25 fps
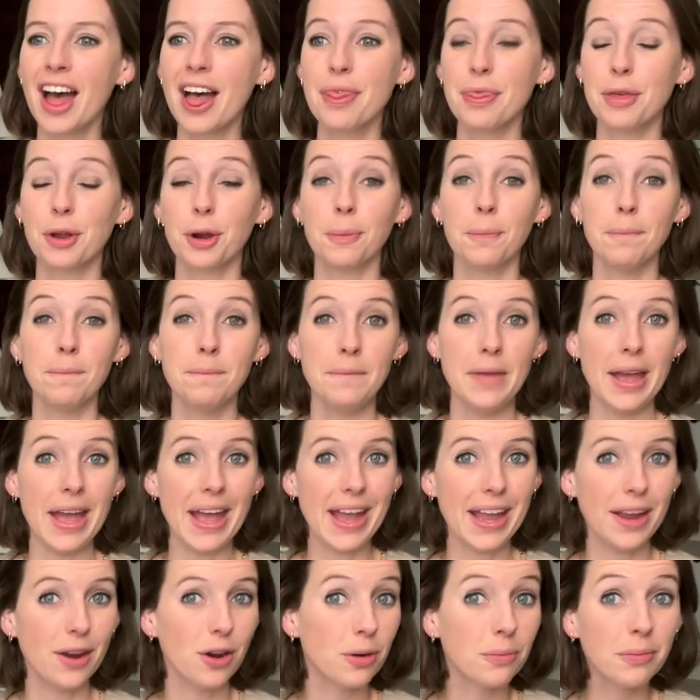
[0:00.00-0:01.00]
There
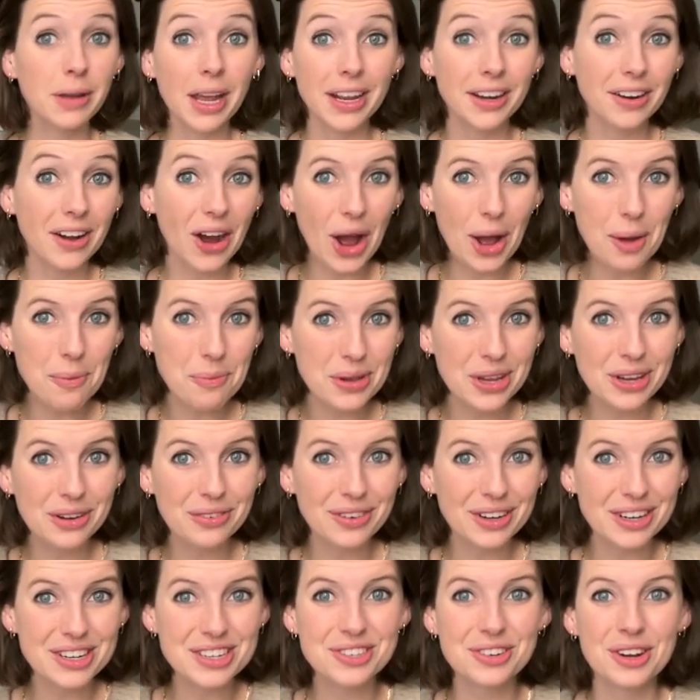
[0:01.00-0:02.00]
may or may not be a
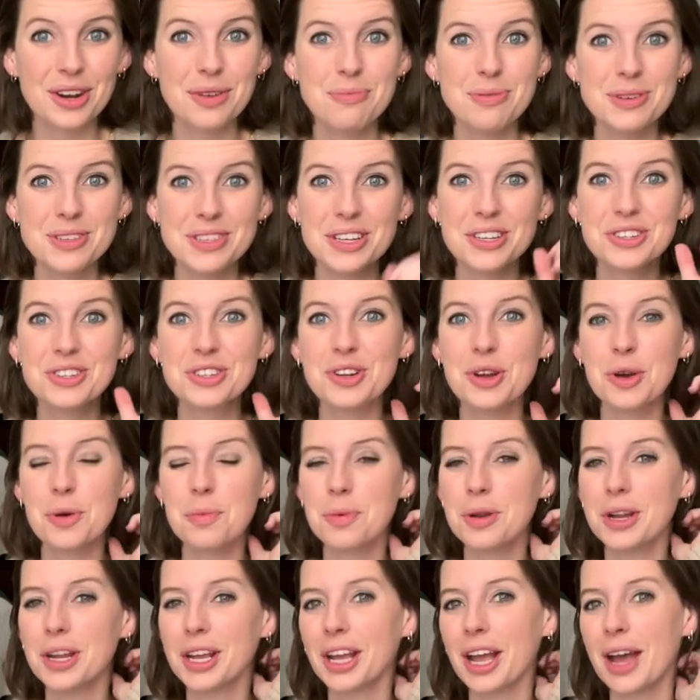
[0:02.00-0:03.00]
first grade position
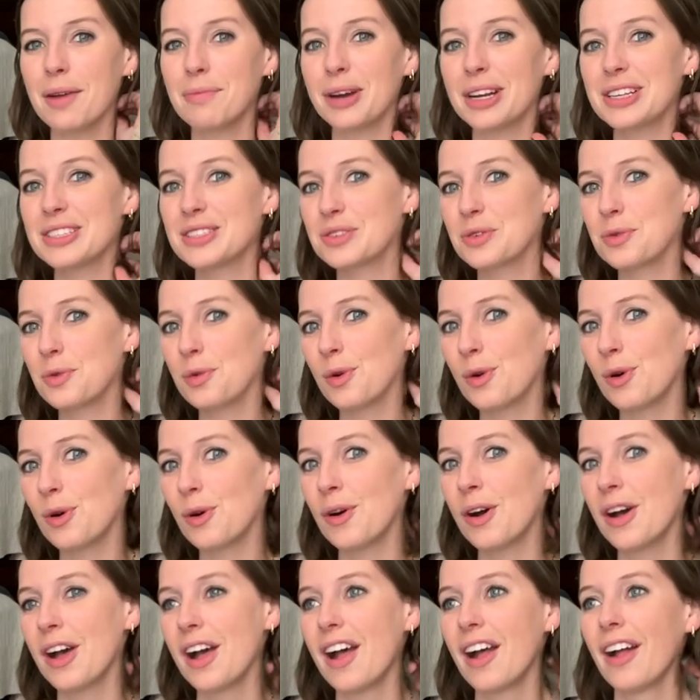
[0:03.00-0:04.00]
opening at my
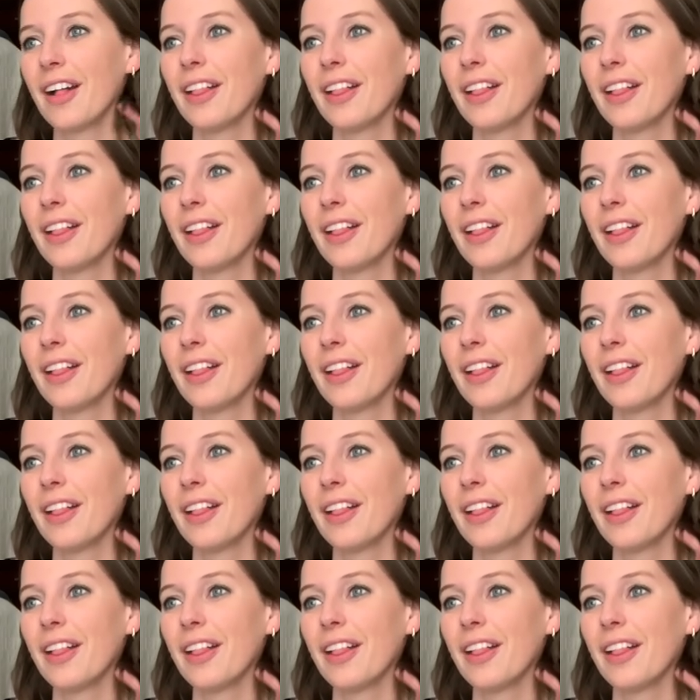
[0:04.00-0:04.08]
school